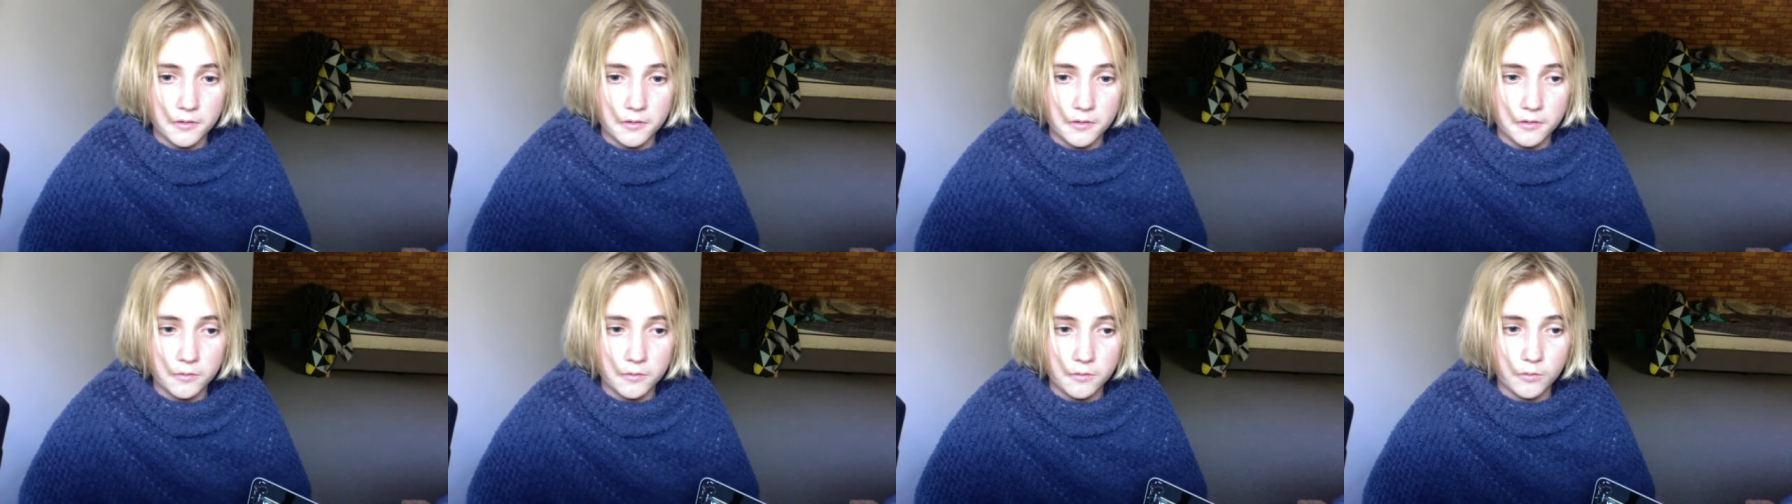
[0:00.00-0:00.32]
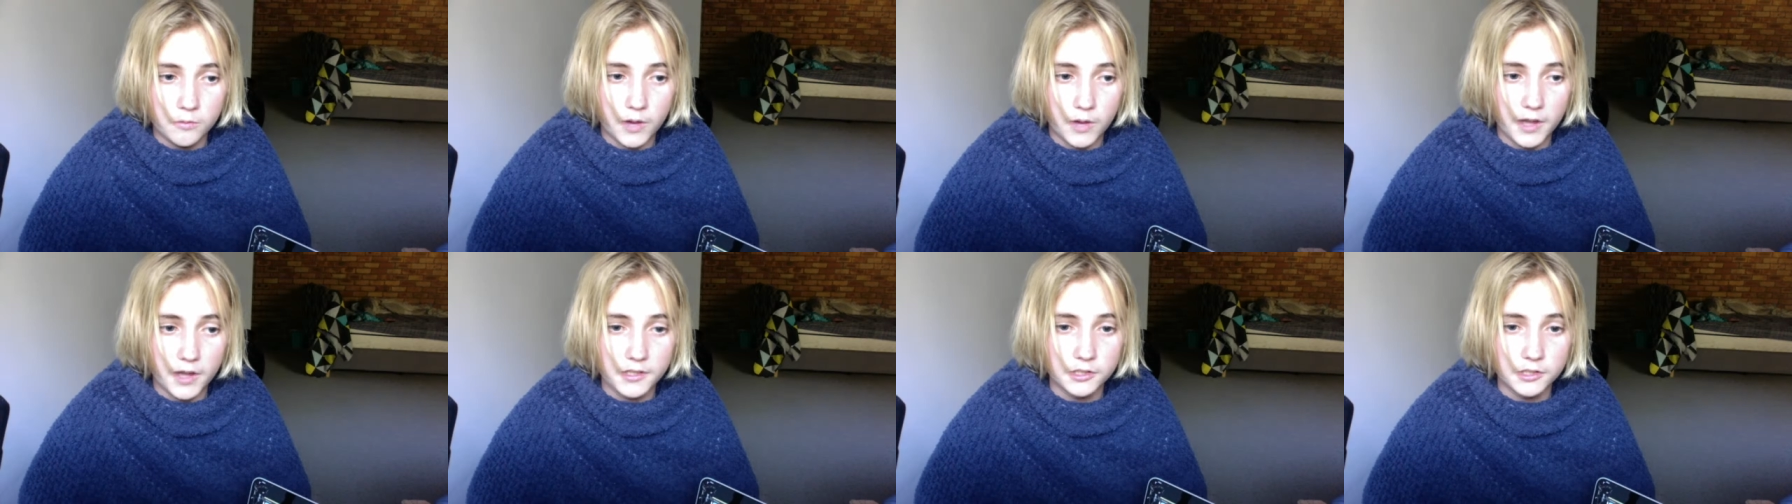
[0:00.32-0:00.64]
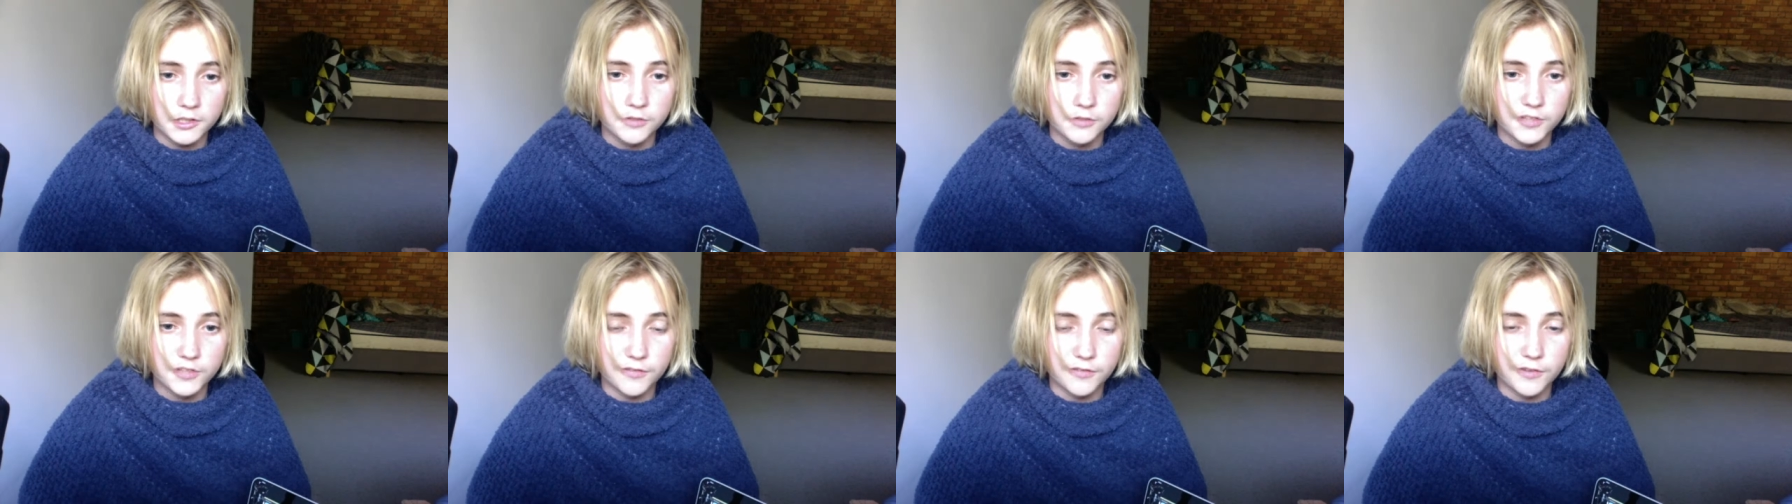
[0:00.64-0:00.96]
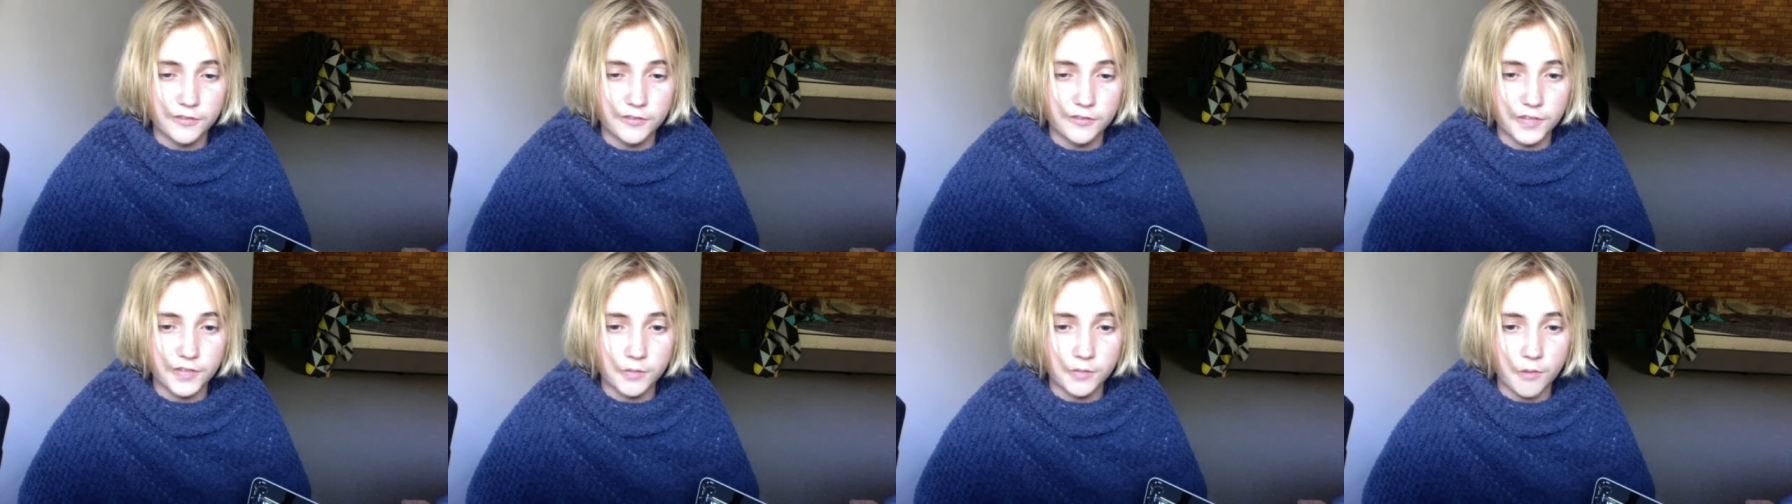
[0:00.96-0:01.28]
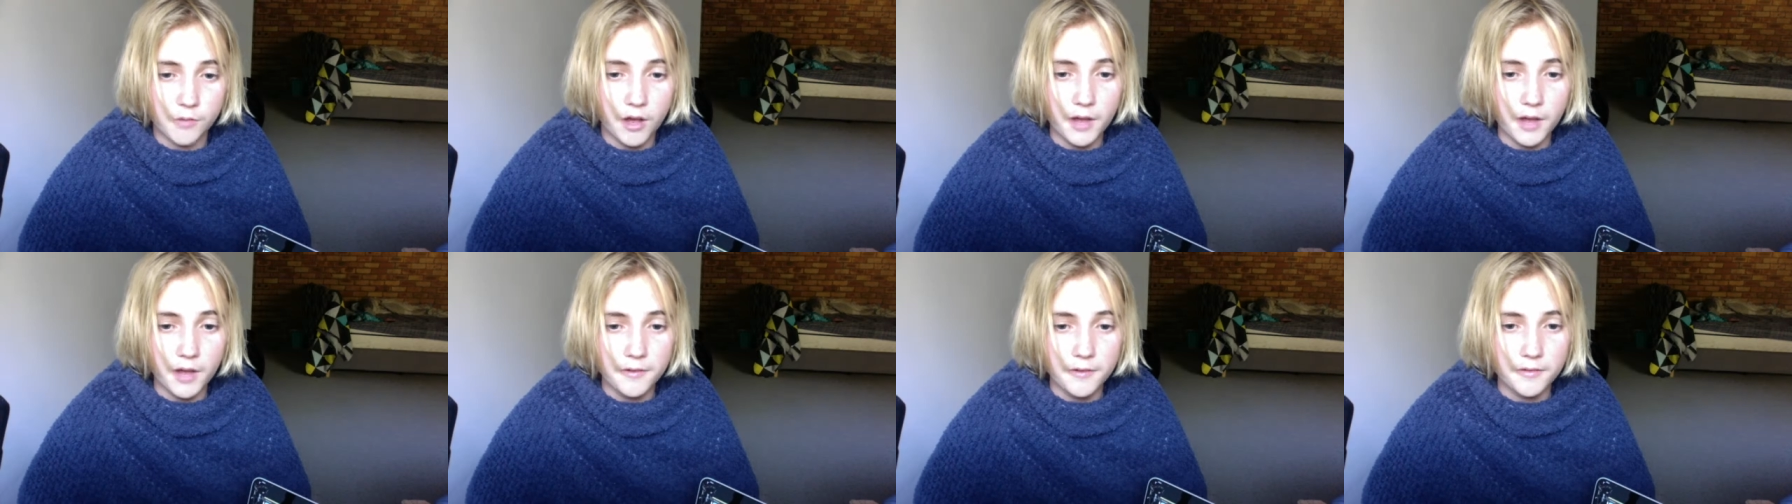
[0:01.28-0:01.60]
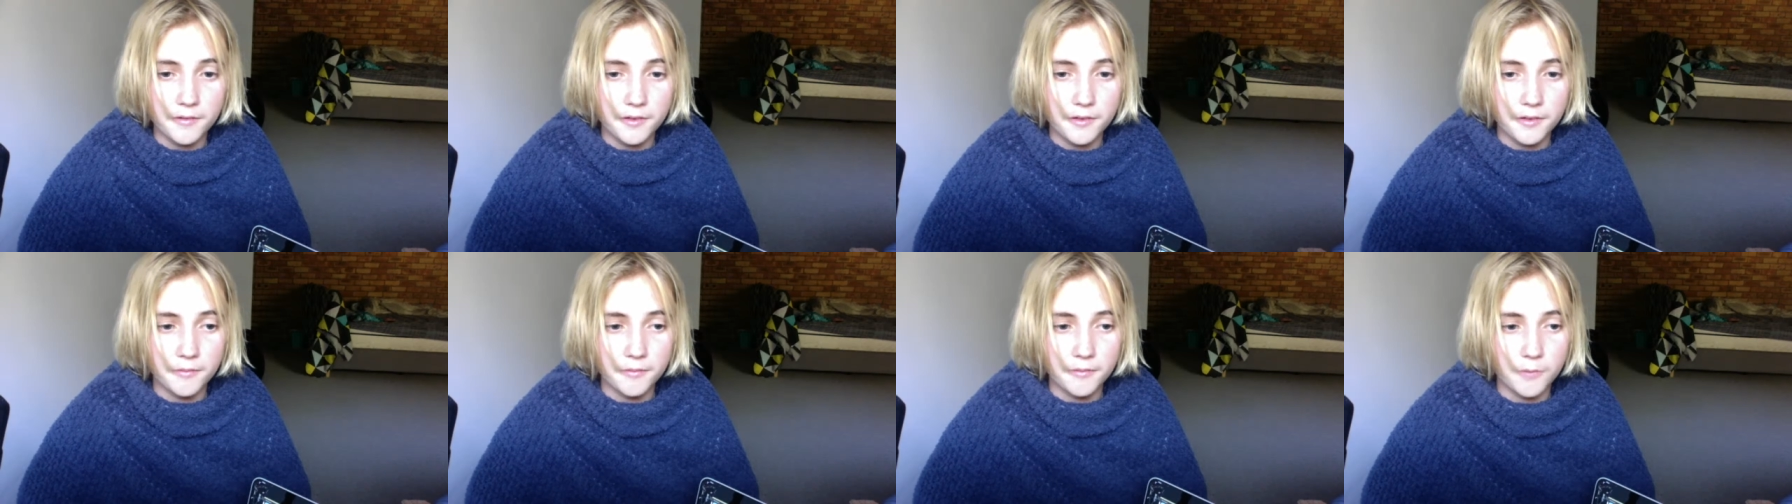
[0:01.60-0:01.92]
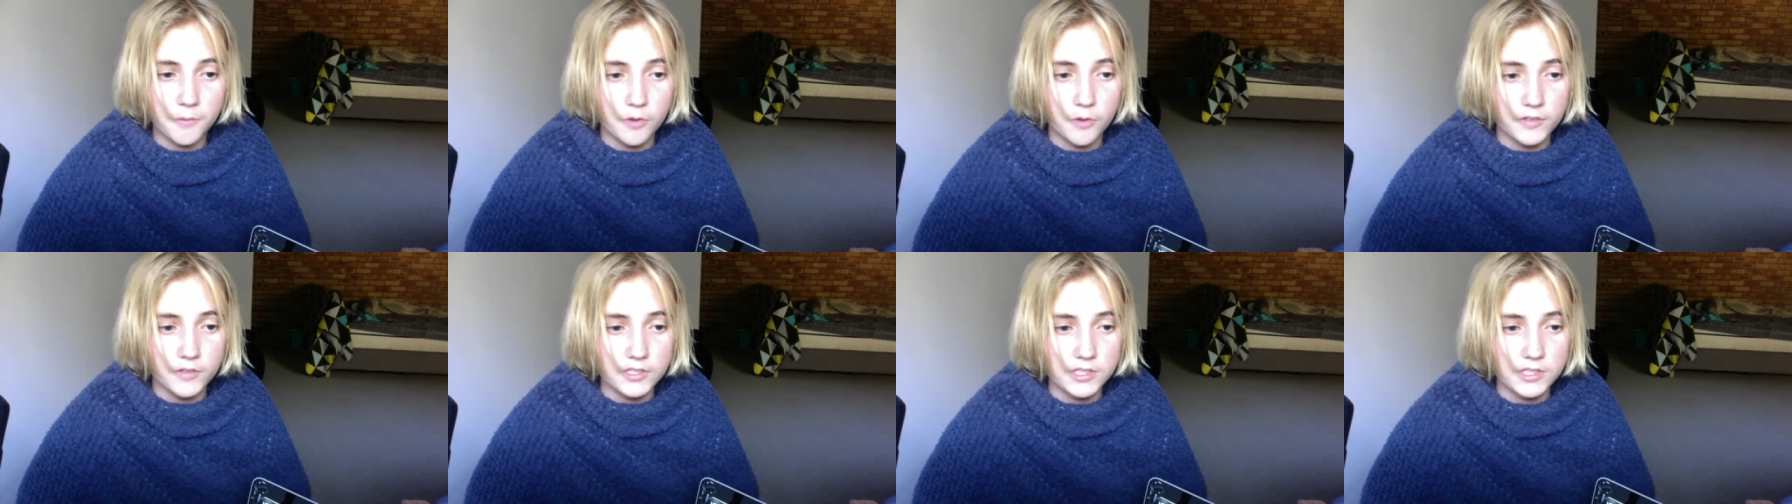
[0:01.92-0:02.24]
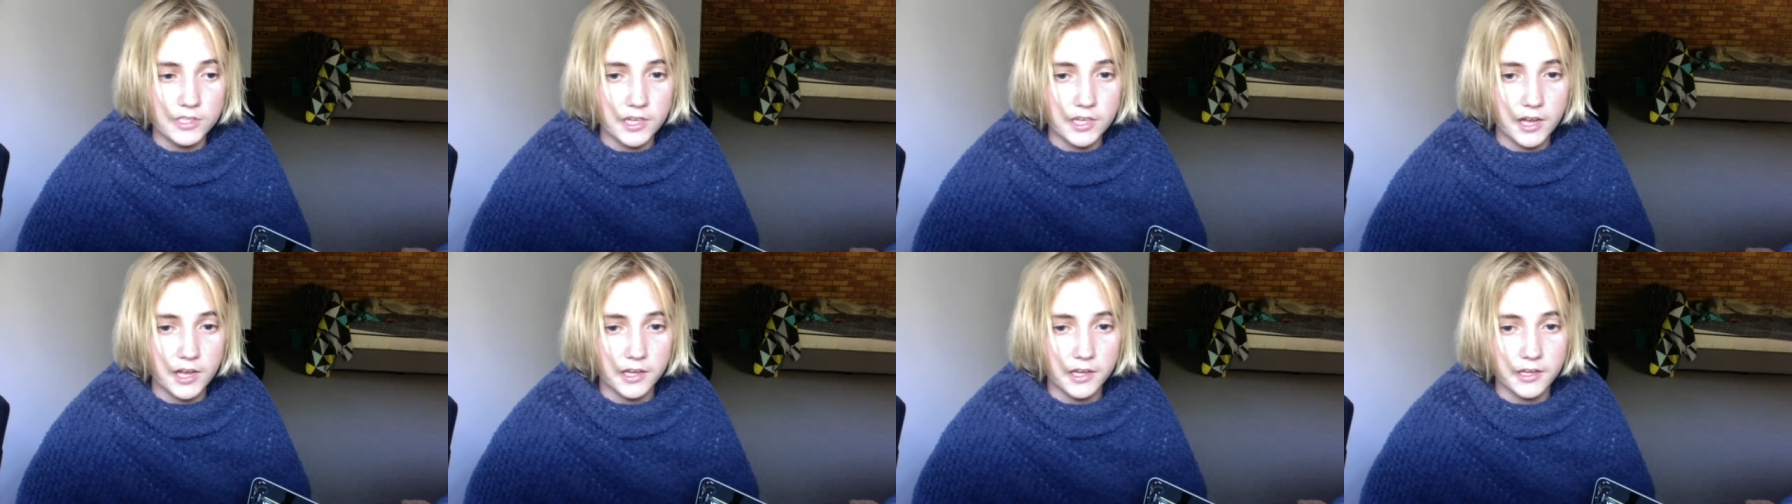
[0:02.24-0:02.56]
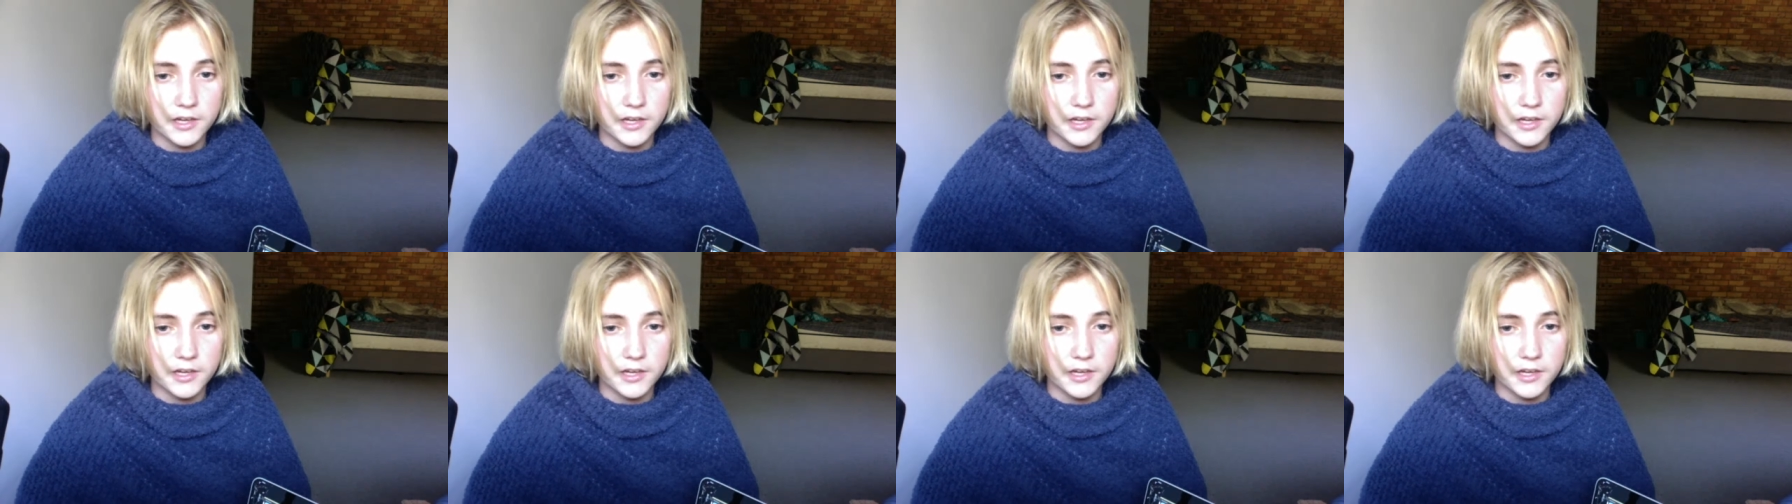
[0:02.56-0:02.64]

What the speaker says: wait. You've seen 15, right? Movies, yeah.